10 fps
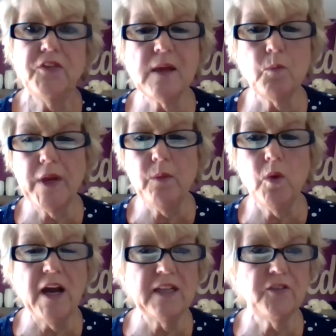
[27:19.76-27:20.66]
that we
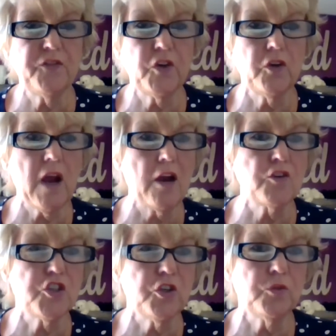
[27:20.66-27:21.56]
want for our
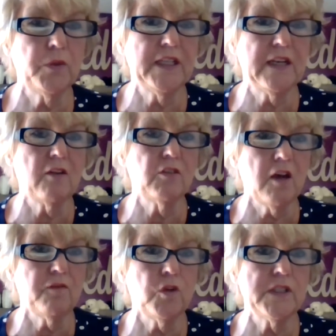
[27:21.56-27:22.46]
children and our
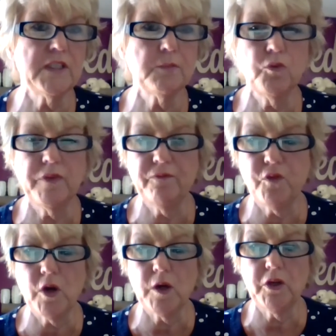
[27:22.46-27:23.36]
loved ones moving
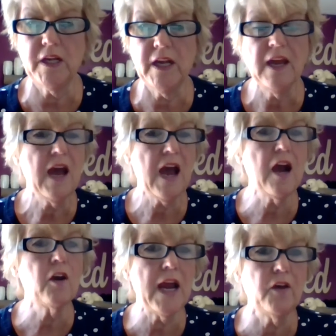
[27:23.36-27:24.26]
forward
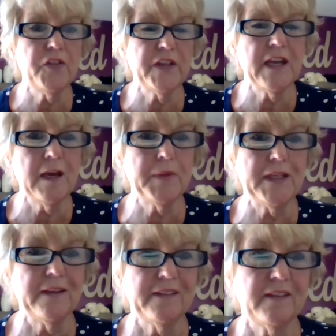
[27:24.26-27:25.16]
are health and
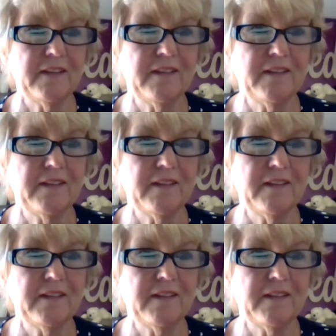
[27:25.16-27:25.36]
happiness.